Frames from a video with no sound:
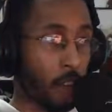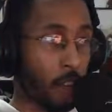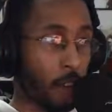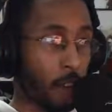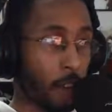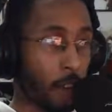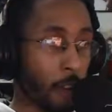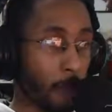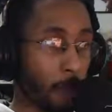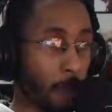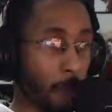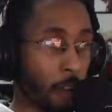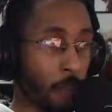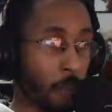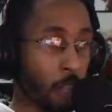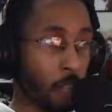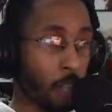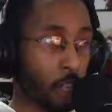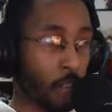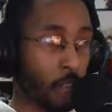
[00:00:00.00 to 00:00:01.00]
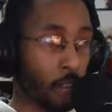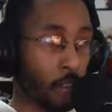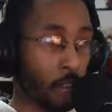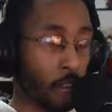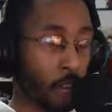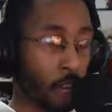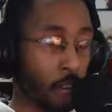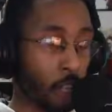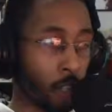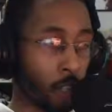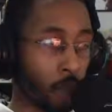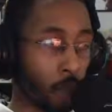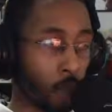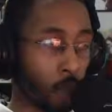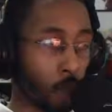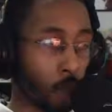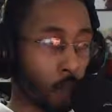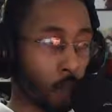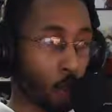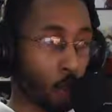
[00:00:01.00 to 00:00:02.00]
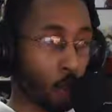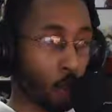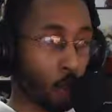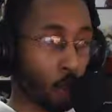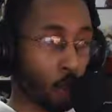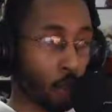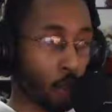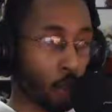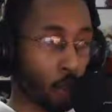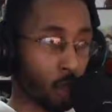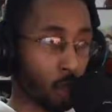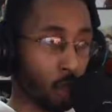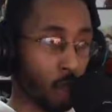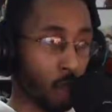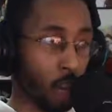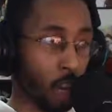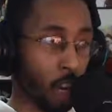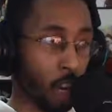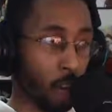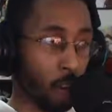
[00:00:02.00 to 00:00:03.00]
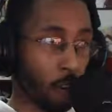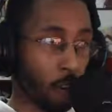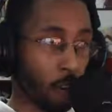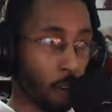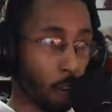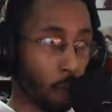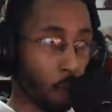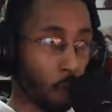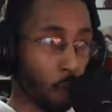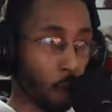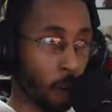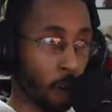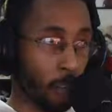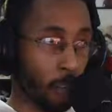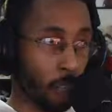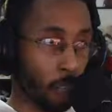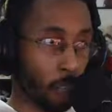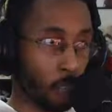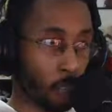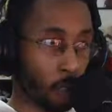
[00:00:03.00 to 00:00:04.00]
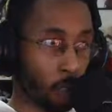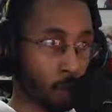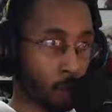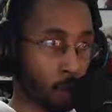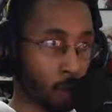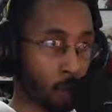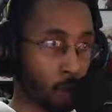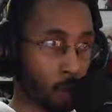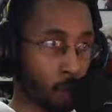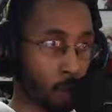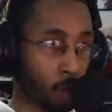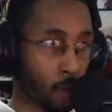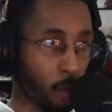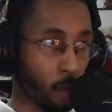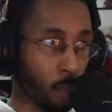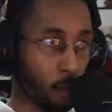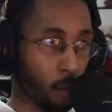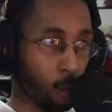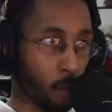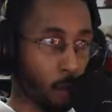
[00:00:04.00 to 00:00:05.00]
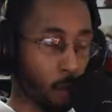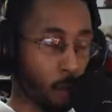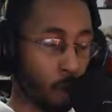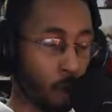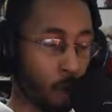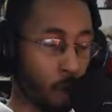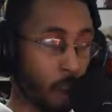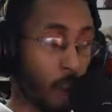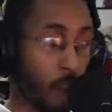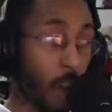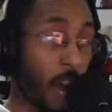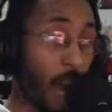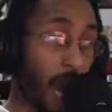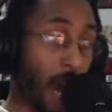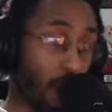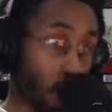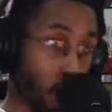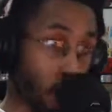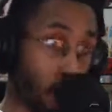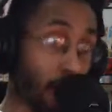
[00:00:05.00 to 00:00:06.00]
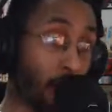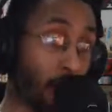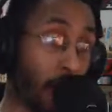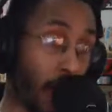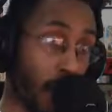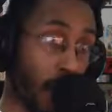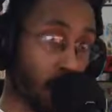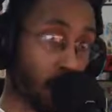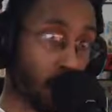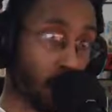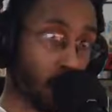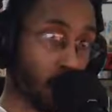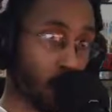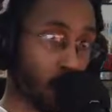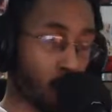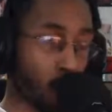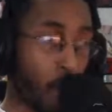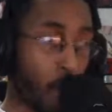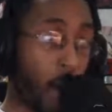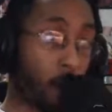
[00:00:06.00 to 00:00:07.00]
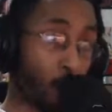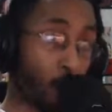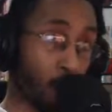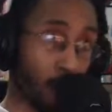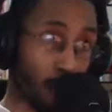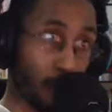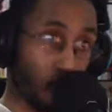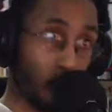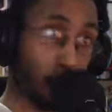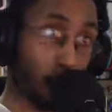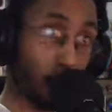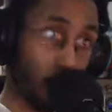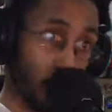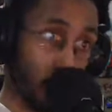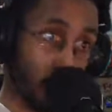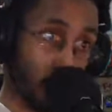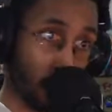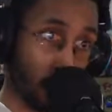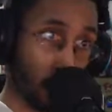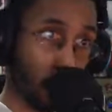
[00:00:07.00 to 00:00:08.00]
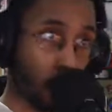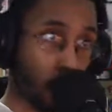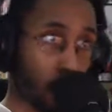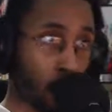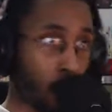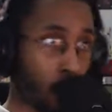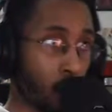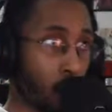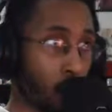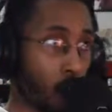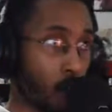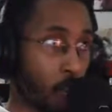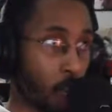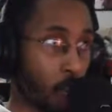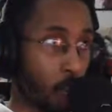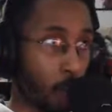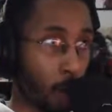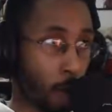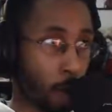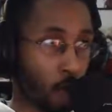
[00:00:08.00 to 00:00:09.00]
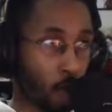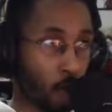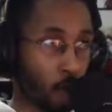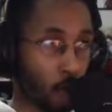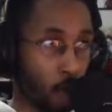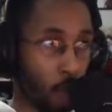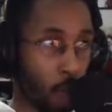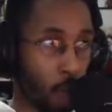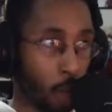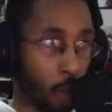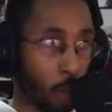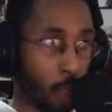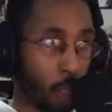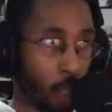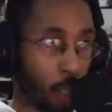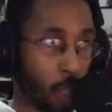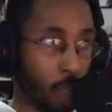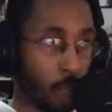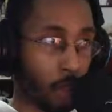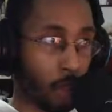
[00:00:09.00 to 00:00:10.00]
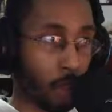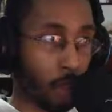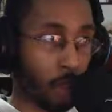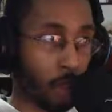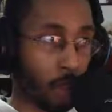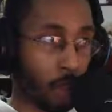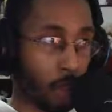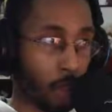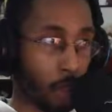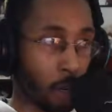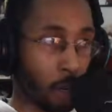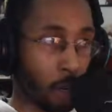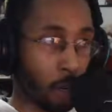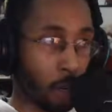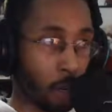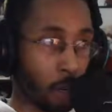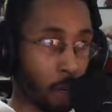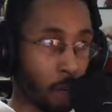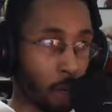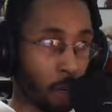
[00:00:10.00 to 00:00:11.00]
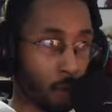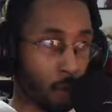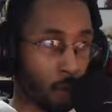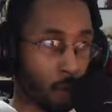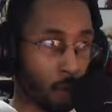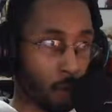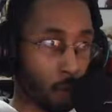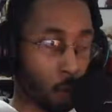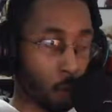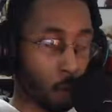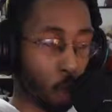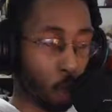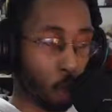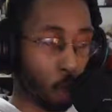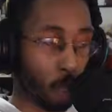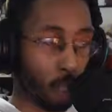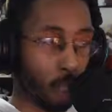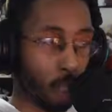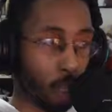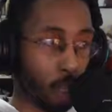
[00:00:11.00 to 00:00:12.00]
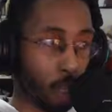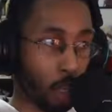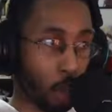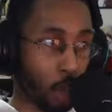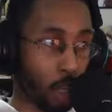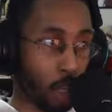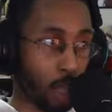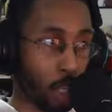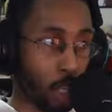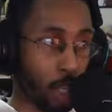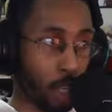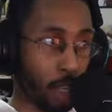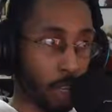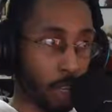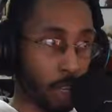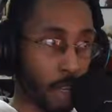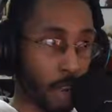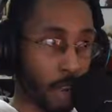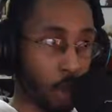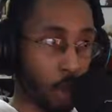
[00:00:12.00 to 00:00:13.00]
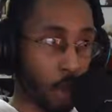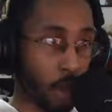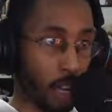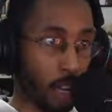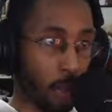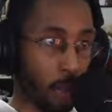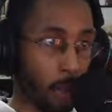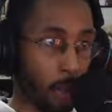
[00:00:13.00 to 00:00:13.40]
I appreciate that Crunchyroll is looking out for its people after the fact, after people complained. So I appreciate that they're correcting their mistake in that way.